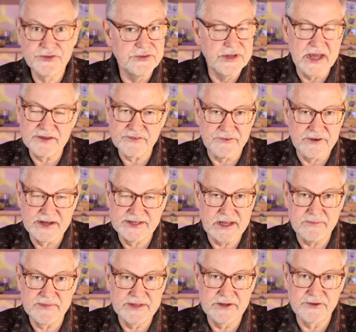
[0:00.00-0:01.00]
not the right
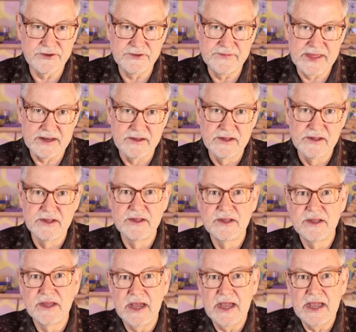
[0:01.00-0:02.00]
time of the year to do that.
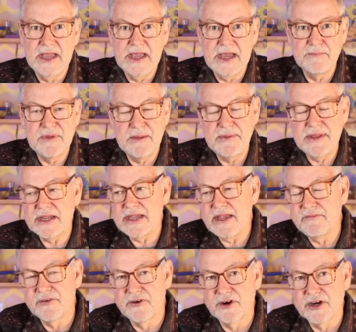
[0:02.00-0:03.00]
Maybe I
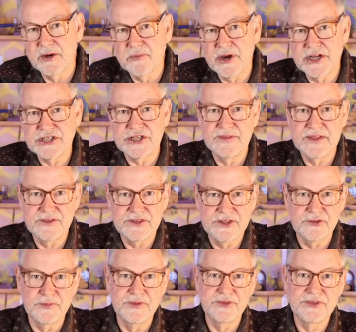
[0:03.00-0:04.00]
gave the wrong impression that
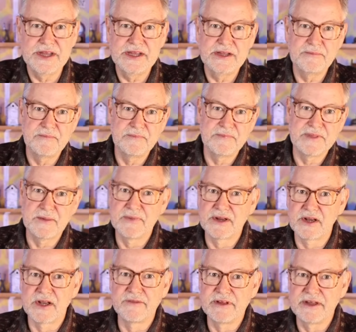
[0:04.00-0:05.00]
this was the
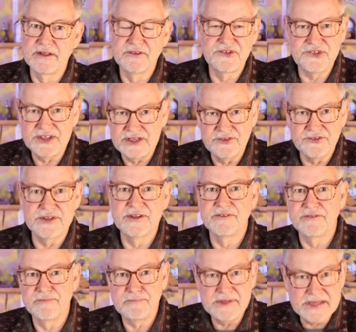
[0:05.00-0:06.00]
middle of a season
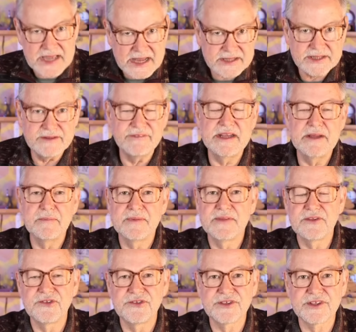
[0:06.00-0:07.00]
of bee activity, but
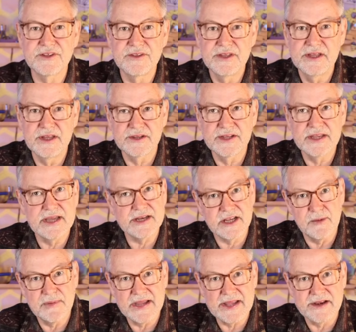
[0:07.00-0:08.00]
this is kind of
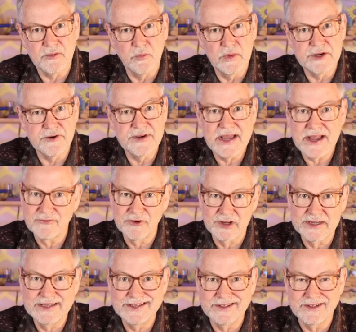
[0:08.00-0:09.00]
coming out of winter, not
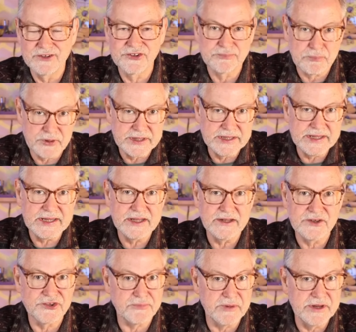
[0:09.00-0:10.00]
really into spring
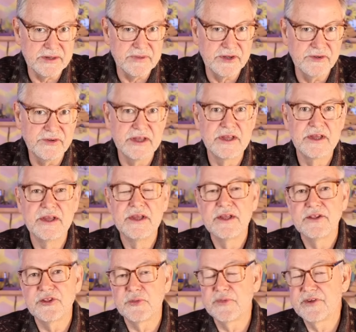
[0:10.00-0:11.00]
yet, spring mode.
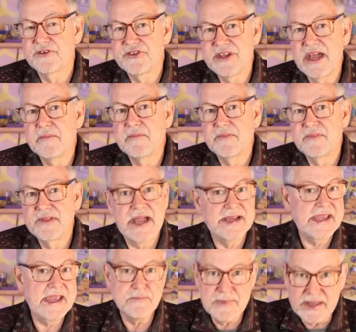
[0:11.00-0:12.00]
So I
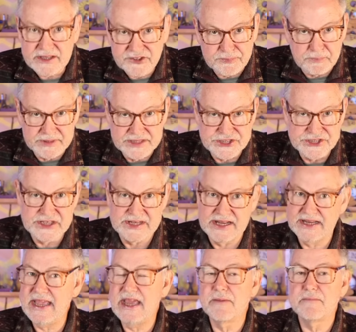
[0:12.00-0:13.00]
can't make splits yet.
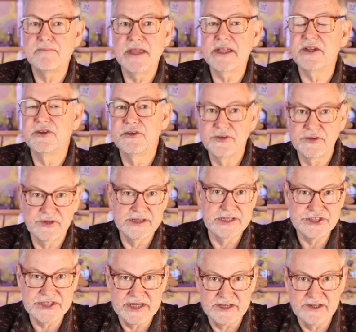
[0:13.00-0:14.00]
I can't make a
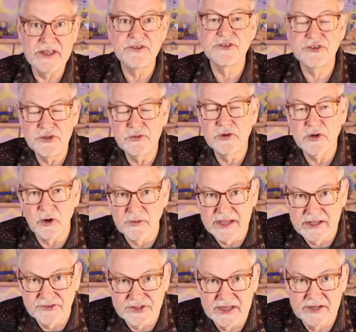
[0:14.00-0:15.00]
nucleus yet. It's too cold
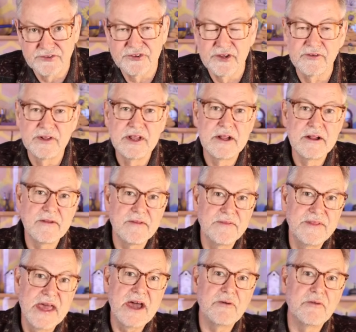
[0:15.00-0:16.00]
outside. So
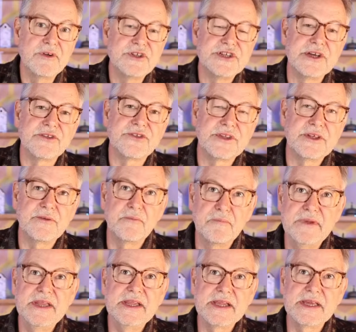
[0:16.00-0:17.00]
that was just
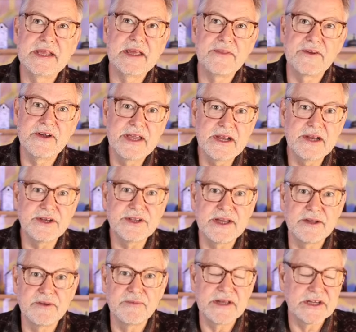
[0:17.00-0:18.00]
me getting in there ahead of
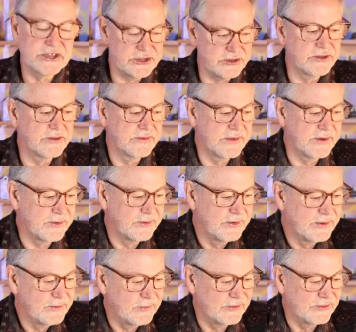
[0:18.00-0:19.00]
time to make sure there
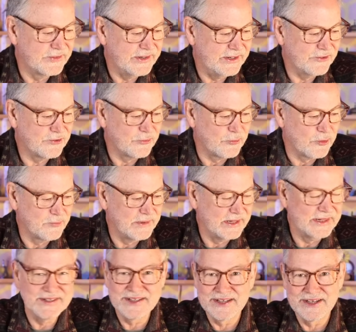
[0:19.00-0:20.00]
wasn't any
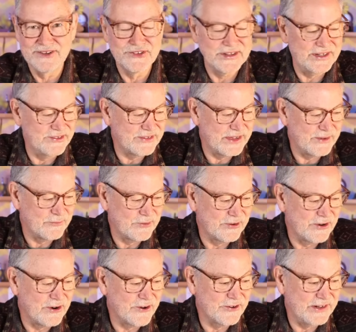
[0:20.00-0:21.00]
swarming tendencies that
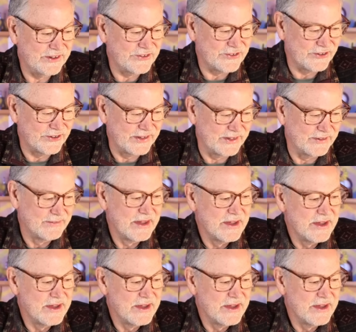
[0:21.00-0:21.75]
were already started.